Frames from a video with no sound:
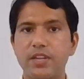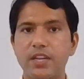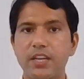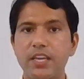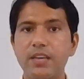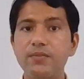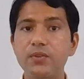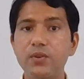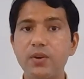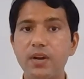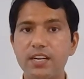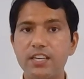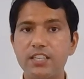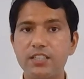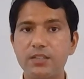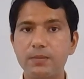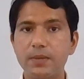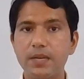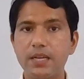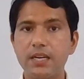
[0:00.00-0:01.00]
If you are in
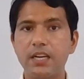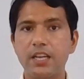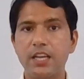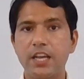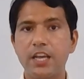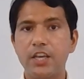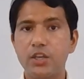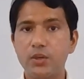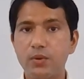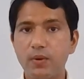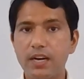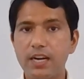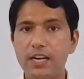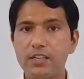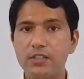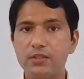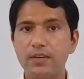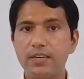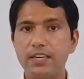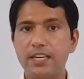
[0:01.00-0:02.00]
Japan, you are
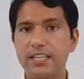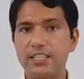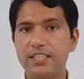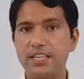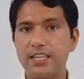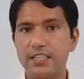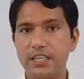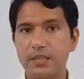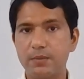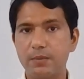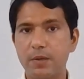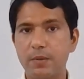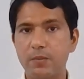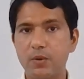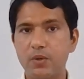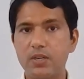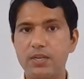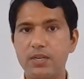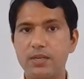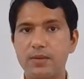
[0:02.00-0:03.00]
also an agent in my
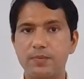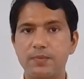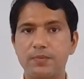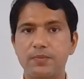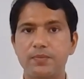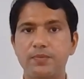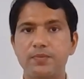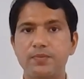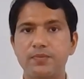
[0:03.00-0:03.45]
model.